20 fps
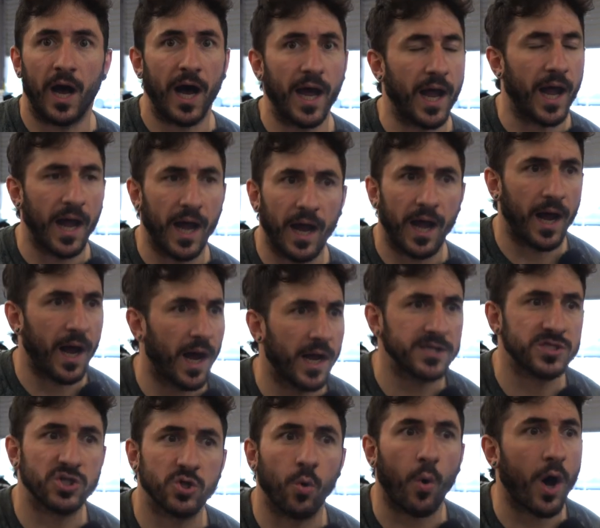I,
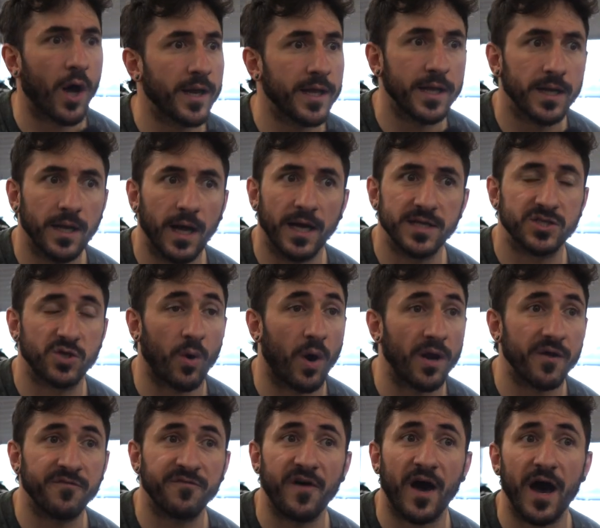I squatted, I
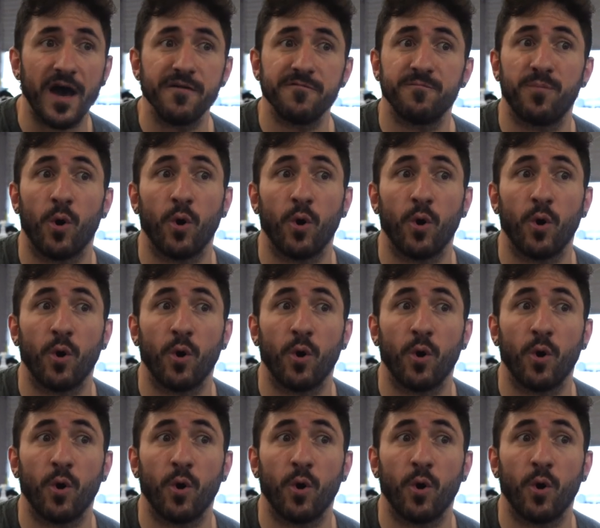squatted five,